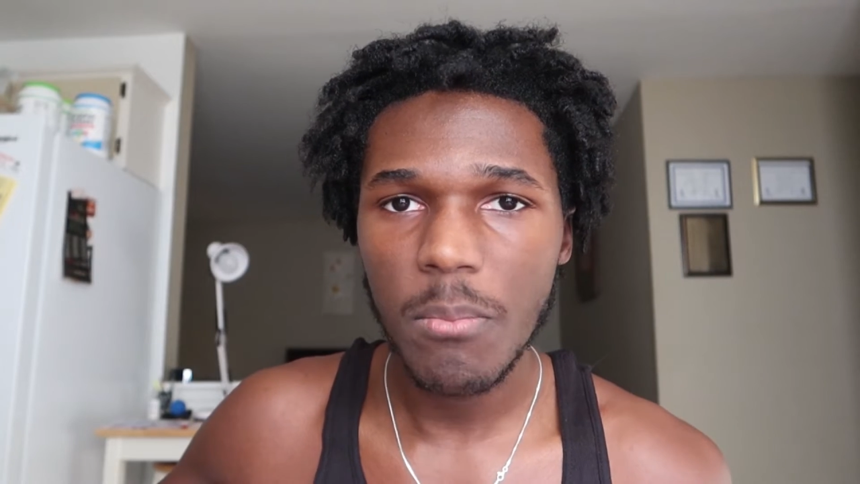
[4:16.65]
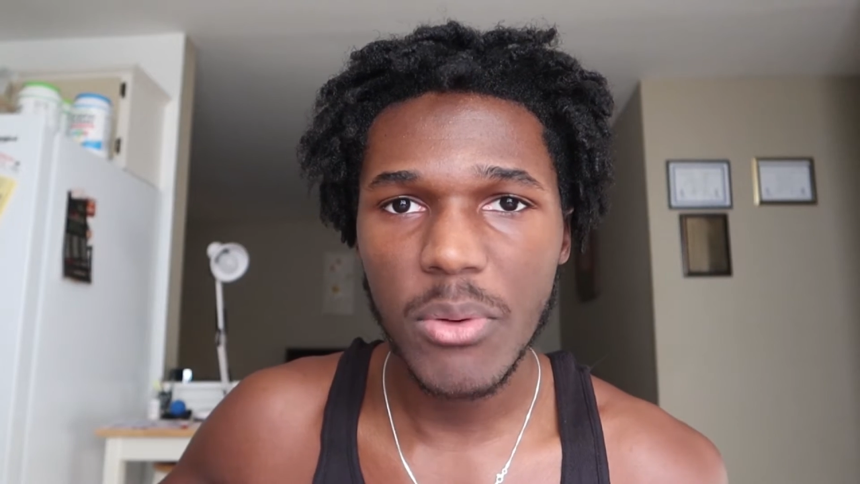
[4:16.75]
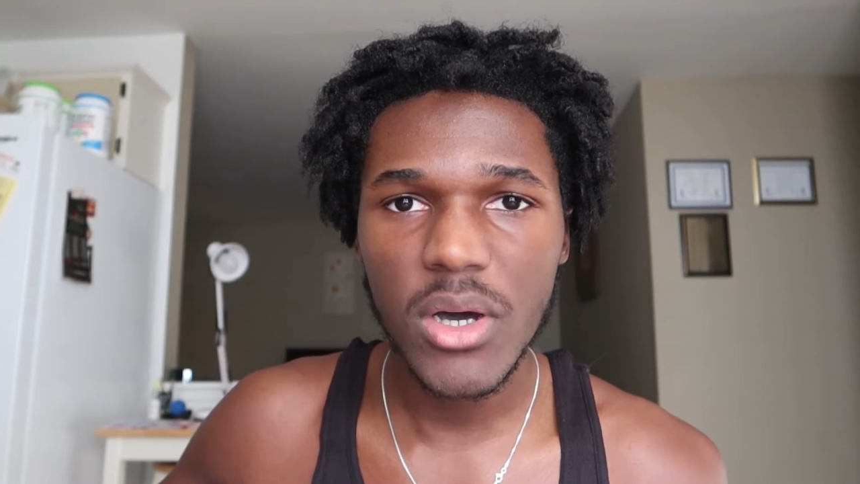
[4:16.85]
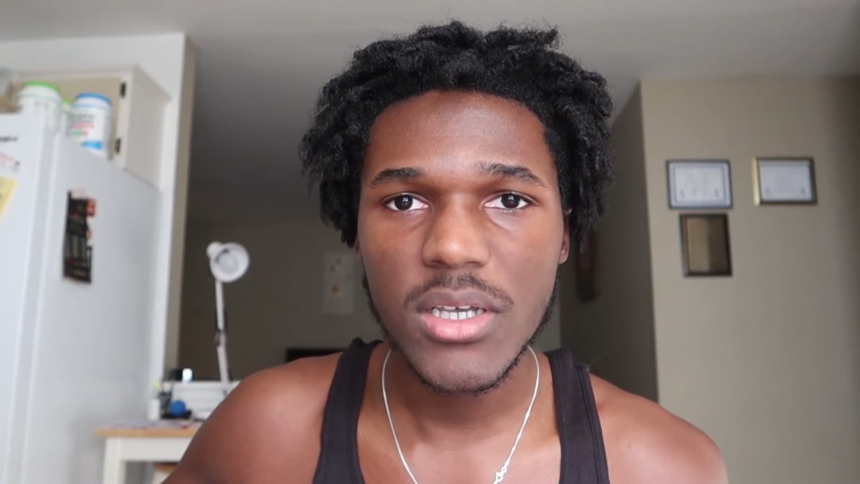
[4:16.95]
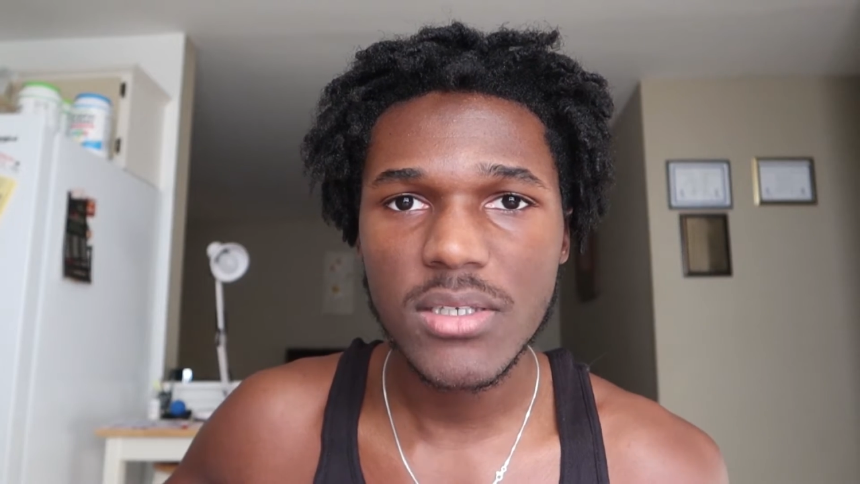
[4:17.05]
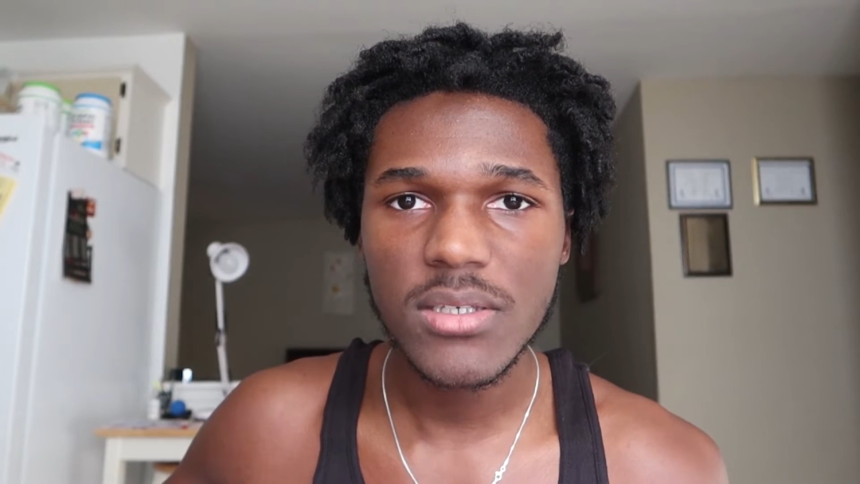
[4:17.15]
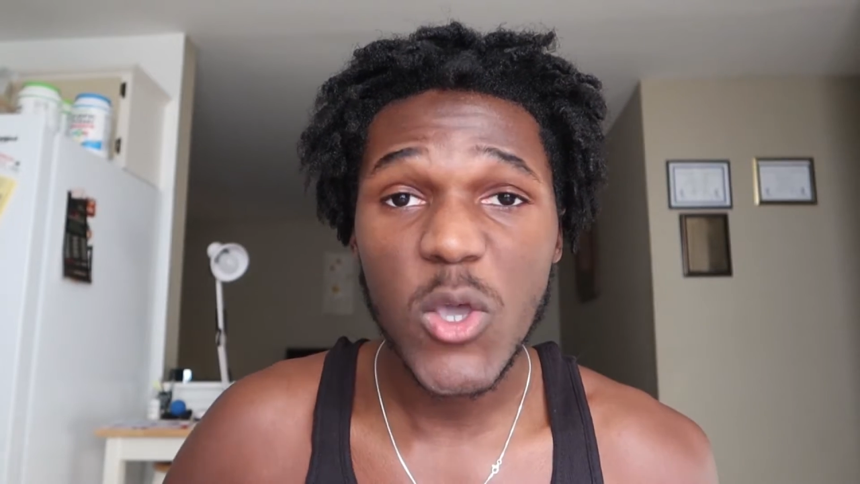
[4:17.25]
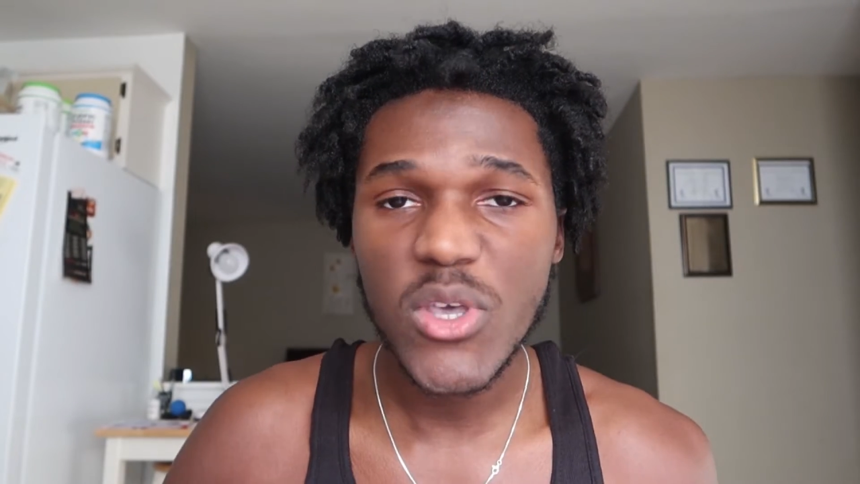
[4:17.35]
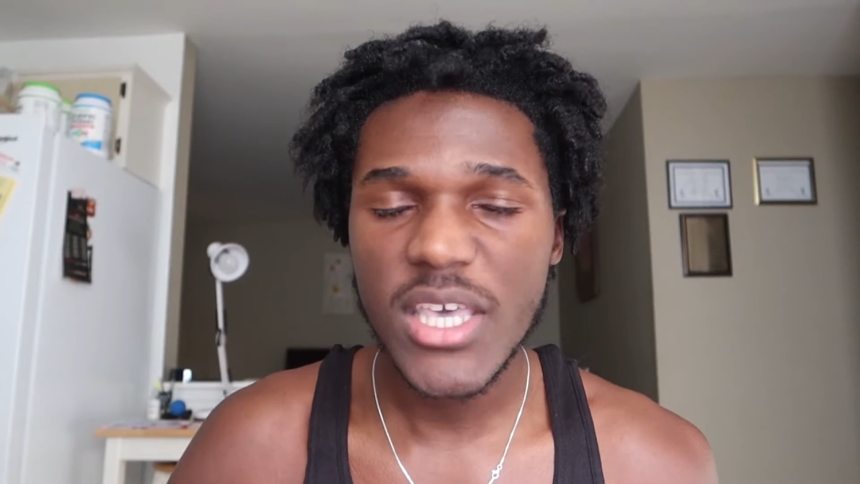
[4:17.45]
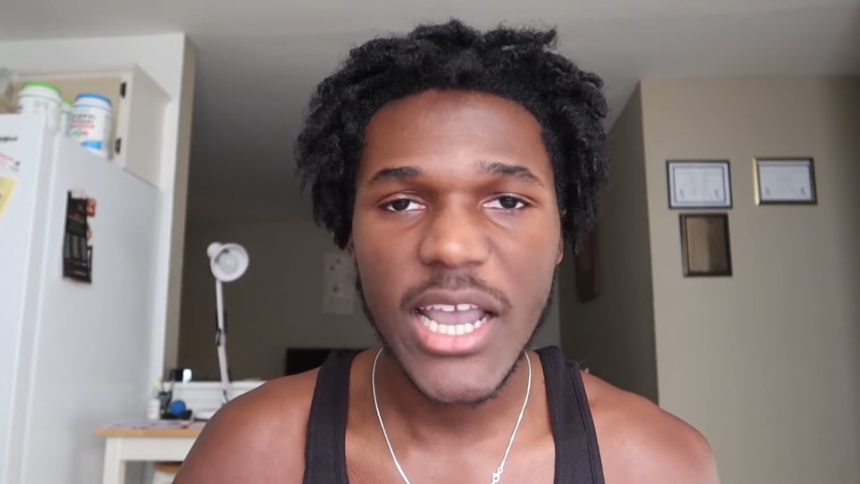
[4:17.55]
books
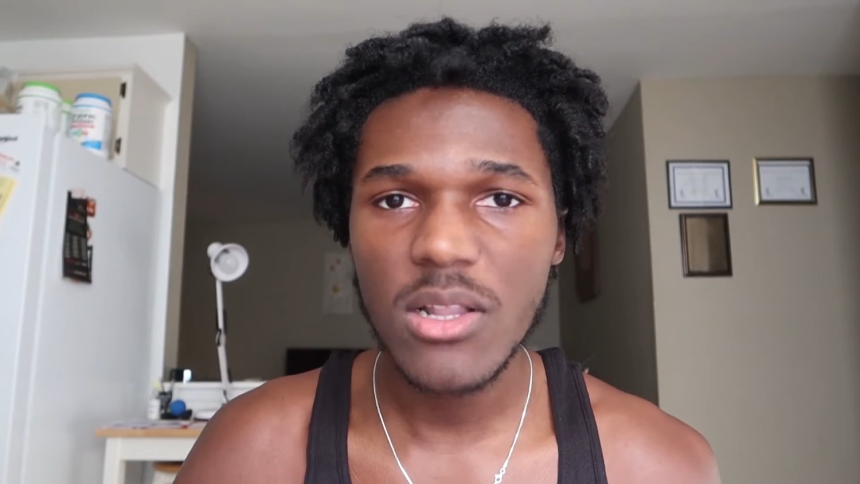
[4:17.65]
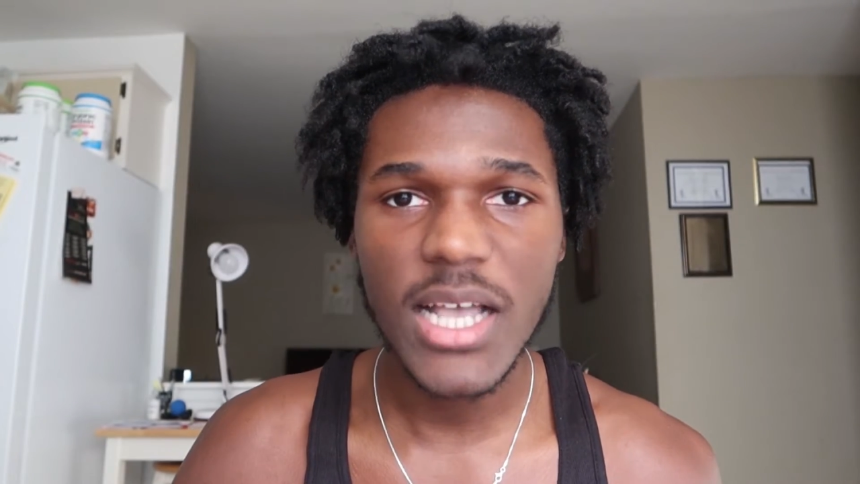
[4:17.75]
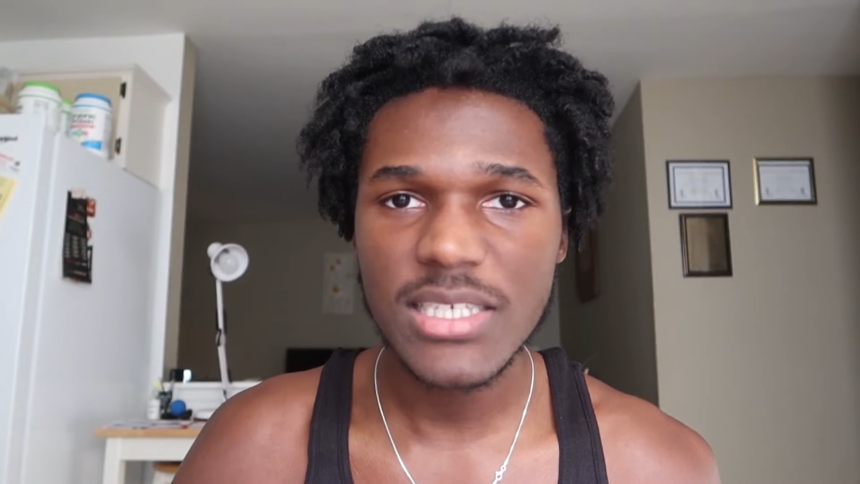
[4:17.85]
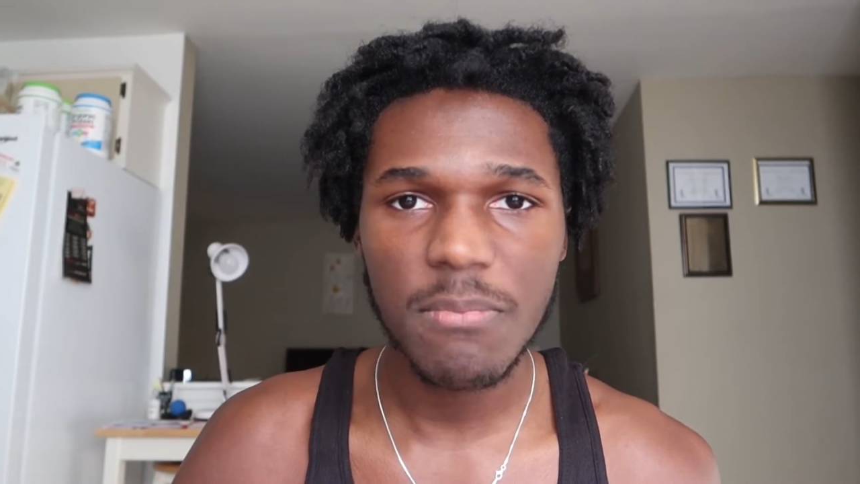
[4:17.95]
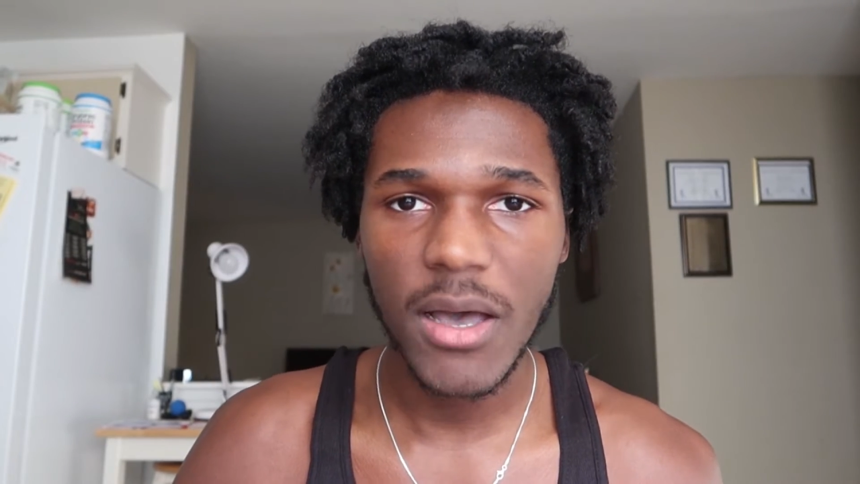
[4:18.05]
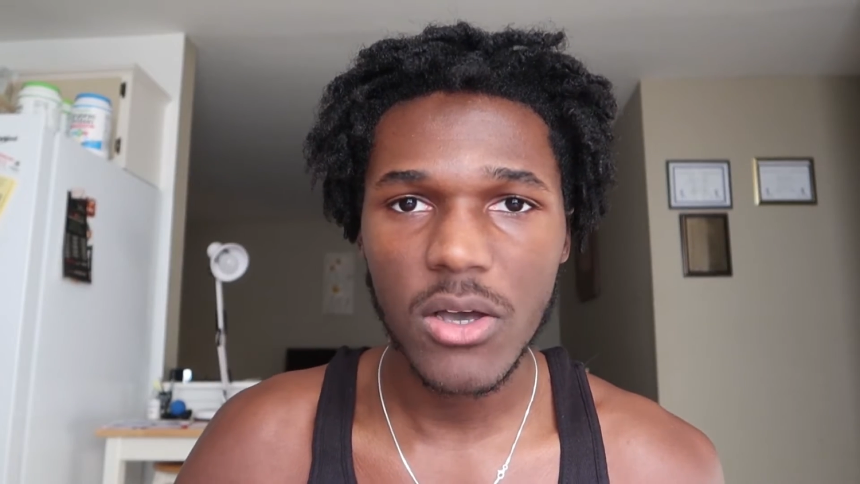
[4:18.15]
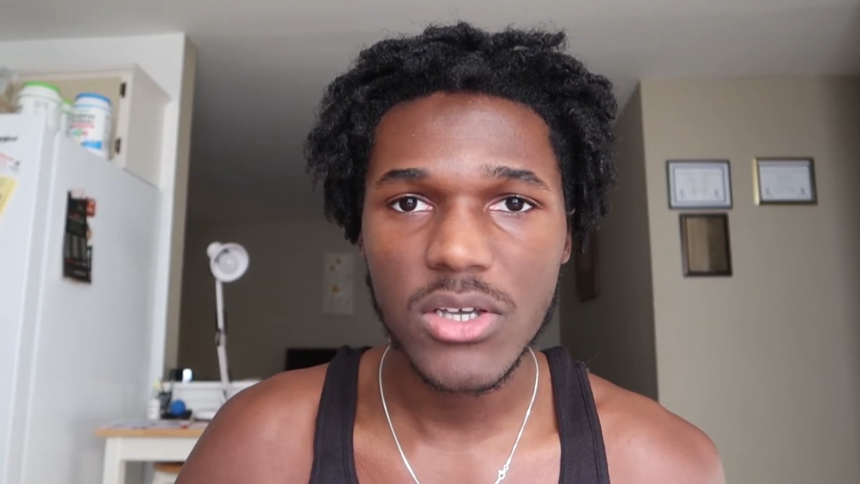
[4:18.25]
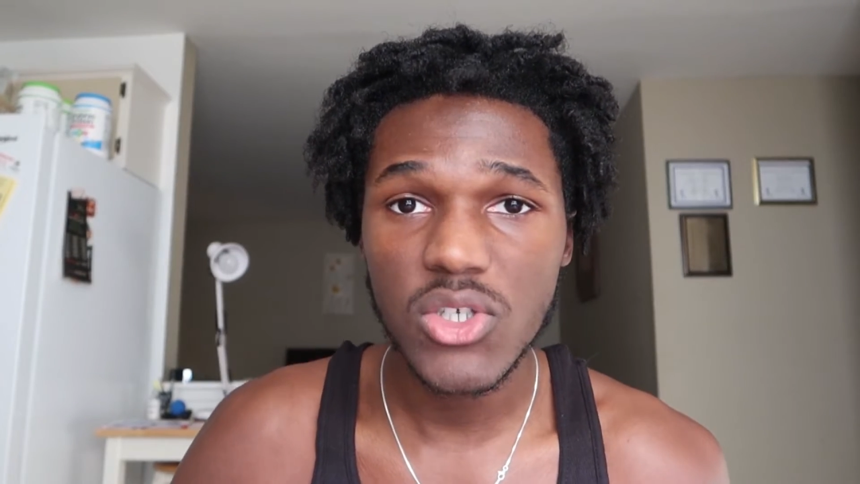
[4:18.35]
that you could care less about